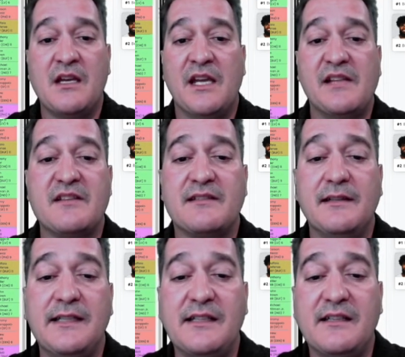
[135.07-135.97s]
in this
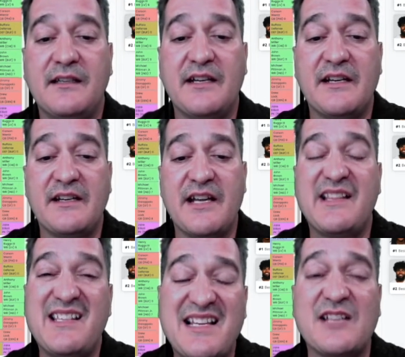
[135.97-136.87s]
league, and
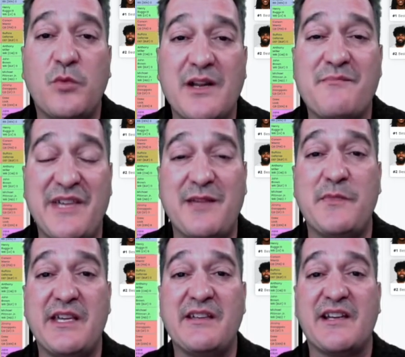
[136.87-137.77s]
these guys want to beat
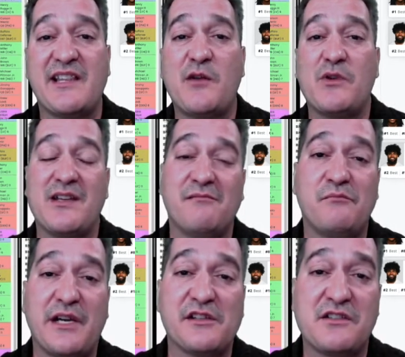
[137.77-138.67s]
me and they want to
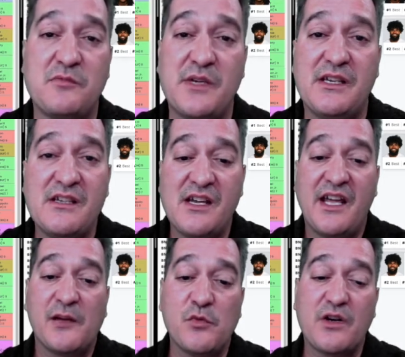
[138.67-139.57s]
embarrass me.
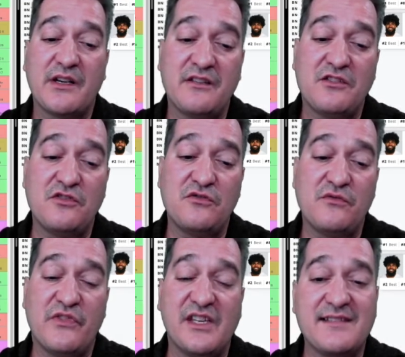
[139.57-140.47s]
And we're going to do
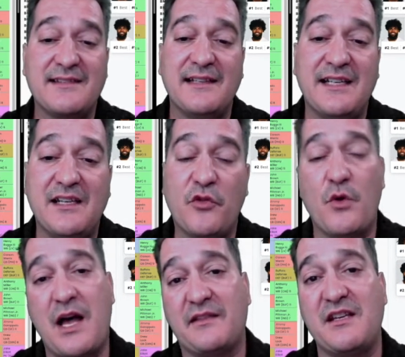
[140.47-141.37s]
this league
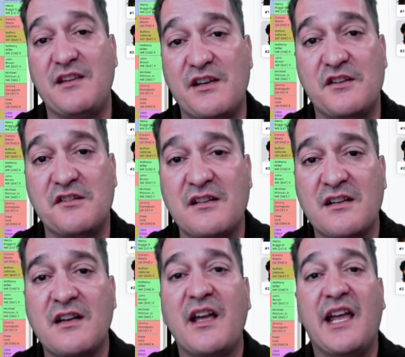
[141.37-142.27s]
throughout the year
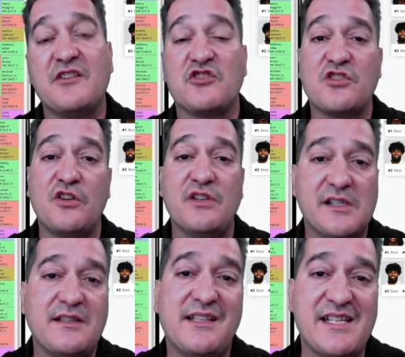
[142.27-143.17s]
and show you
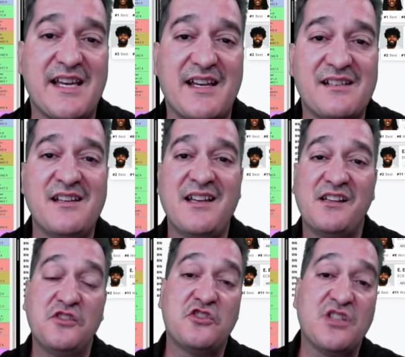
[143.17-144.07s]
at the end
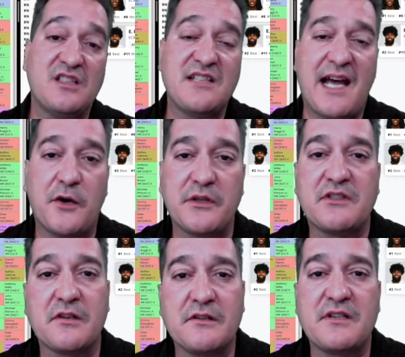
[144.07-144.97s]
just how it
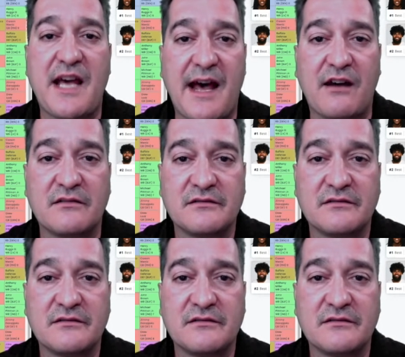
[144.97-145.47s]
turned out.